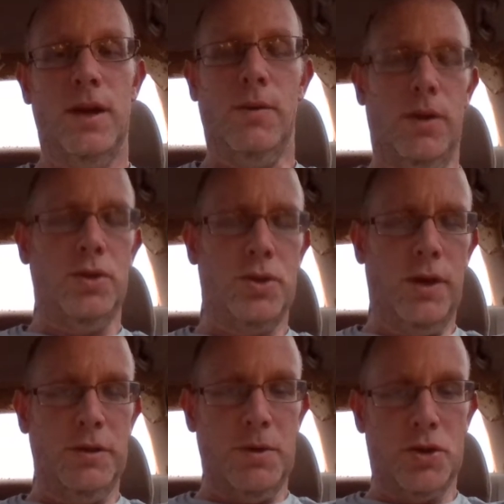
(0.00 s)
Well, you should
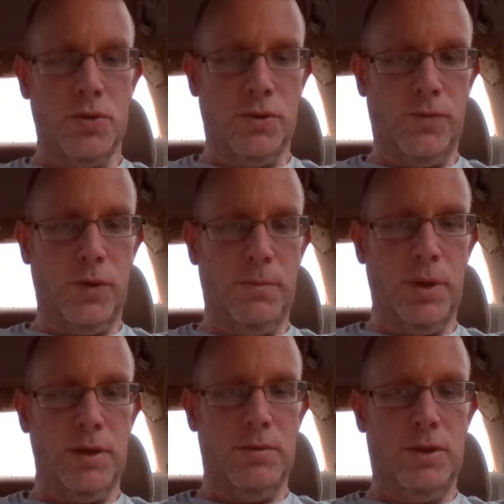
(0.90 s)
always be truthful,
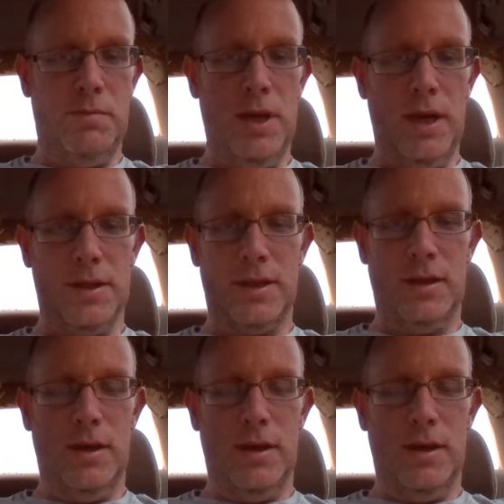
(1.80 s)
but to be as